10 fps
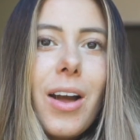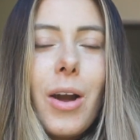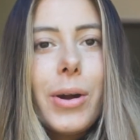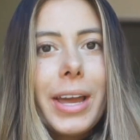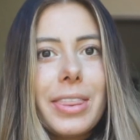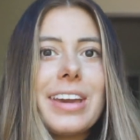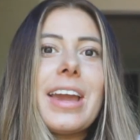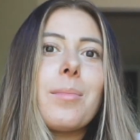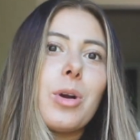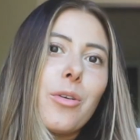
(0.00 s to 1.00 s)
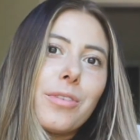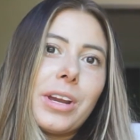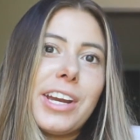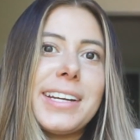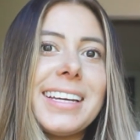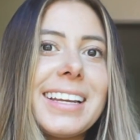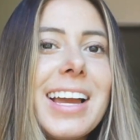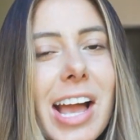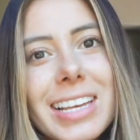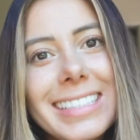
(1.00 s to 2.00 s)
Okay, the camera overheated
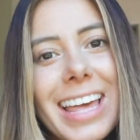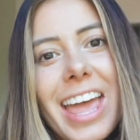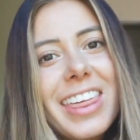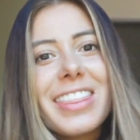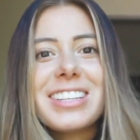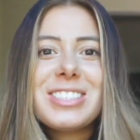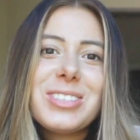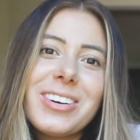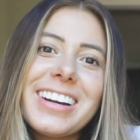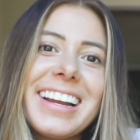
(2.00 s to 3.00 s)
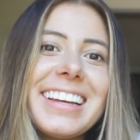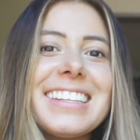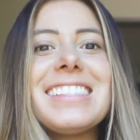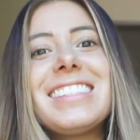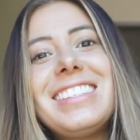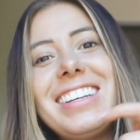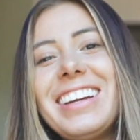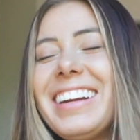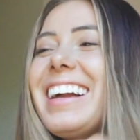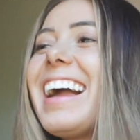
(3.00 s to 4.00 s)
because this story is,
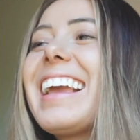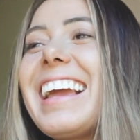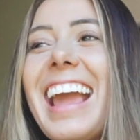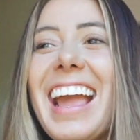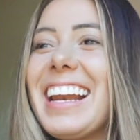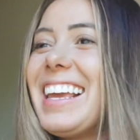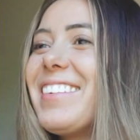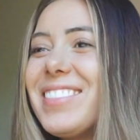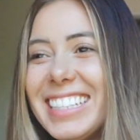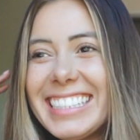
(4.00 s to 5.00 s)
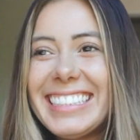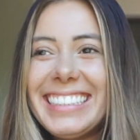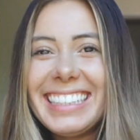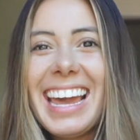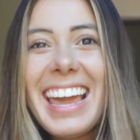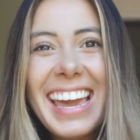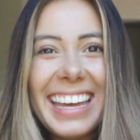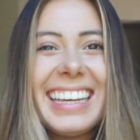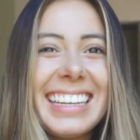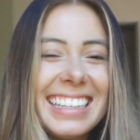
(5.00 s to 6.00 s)
I can't even say
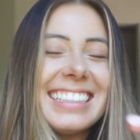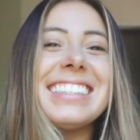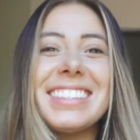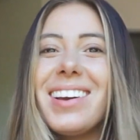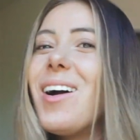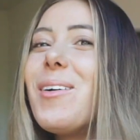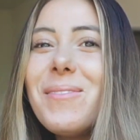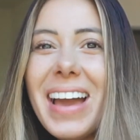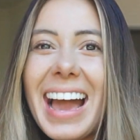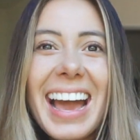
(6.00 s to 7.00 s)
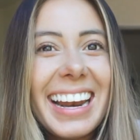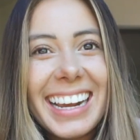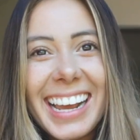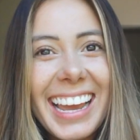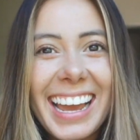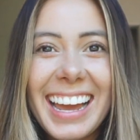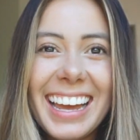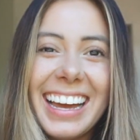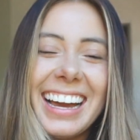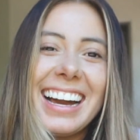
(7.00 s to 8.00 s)
it. It's so bad, I
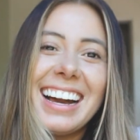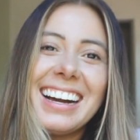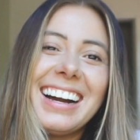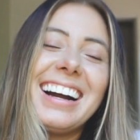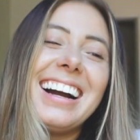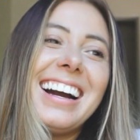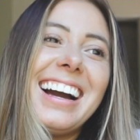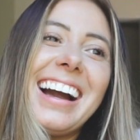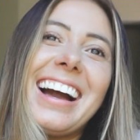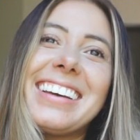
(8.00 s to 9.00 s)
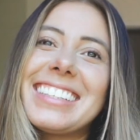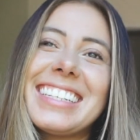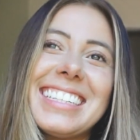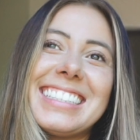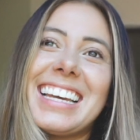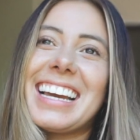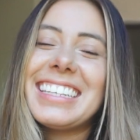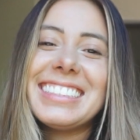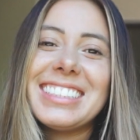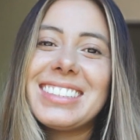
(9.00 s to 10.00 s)
can't. I was going to say
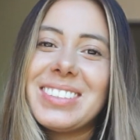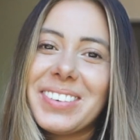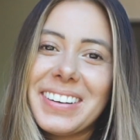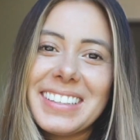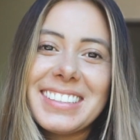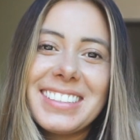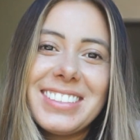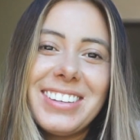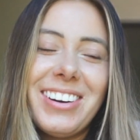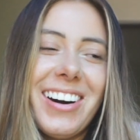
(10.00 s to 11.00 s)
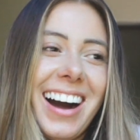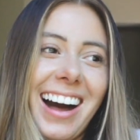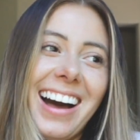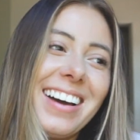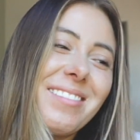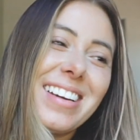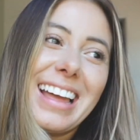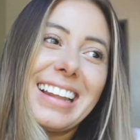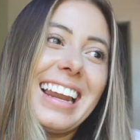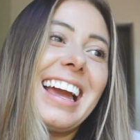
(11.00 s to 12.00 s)
because this story's too hot
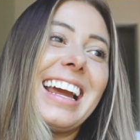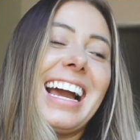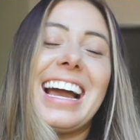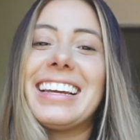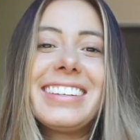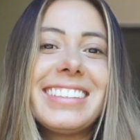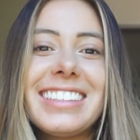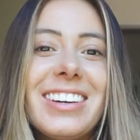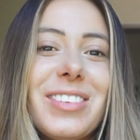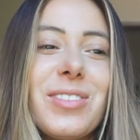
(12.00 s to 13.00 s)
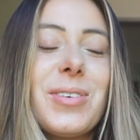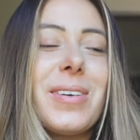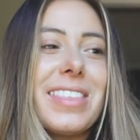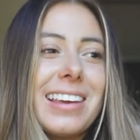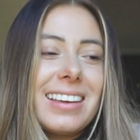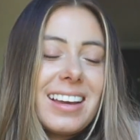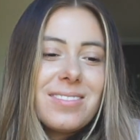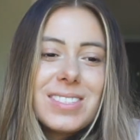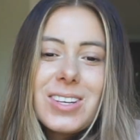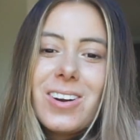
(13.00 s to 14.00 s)
and I couldn't go through with it.
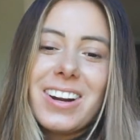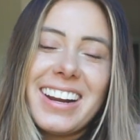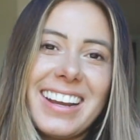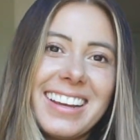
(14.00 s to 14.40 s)
I'm sorry.